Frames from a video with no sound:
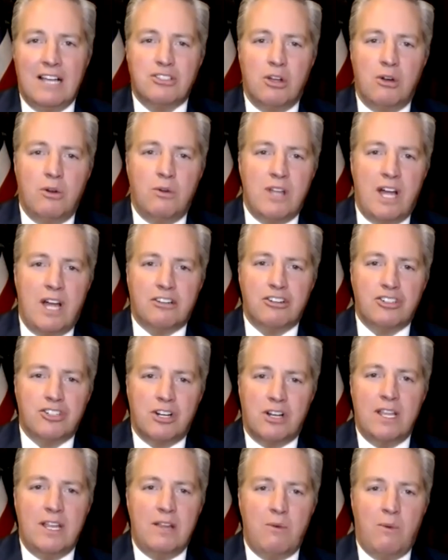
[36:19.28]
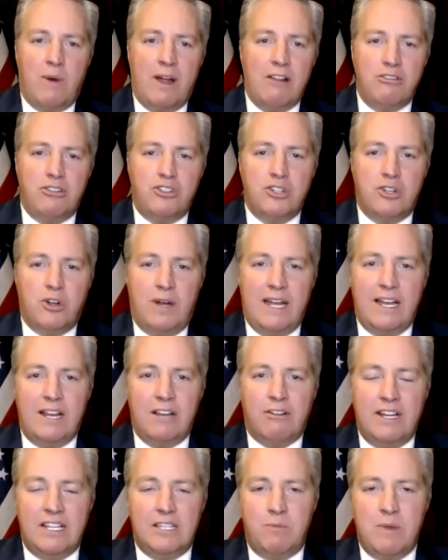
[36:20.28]
So Dr. Shirley, why don't you go ahead
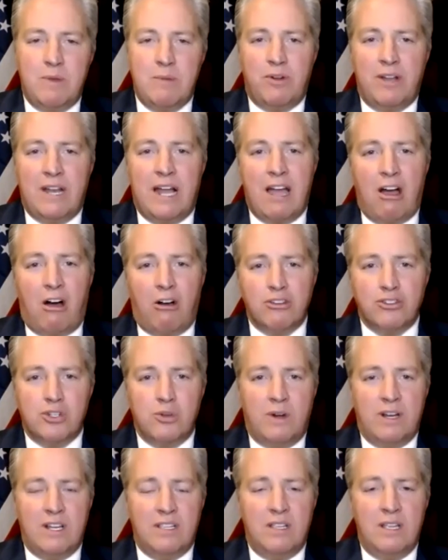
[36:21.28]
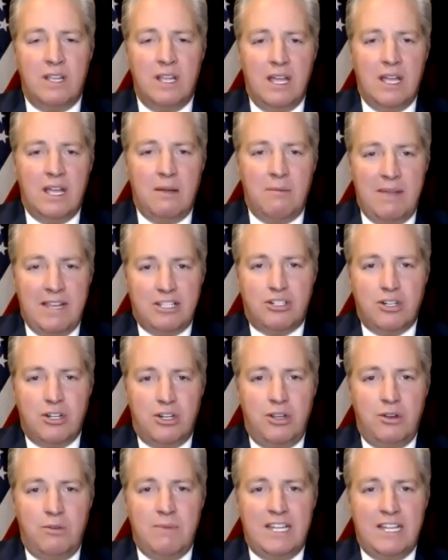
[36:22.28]
and greet the people? And I also want to make sure
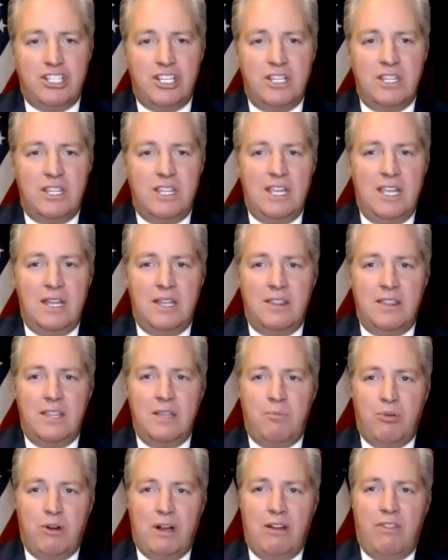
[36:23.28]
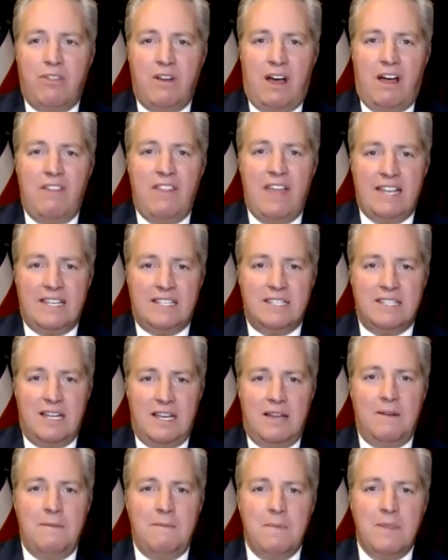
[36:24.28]
you mention the prayer-a-thon
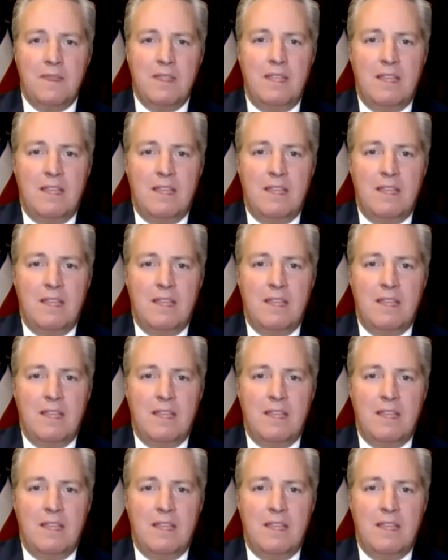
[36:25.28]
that...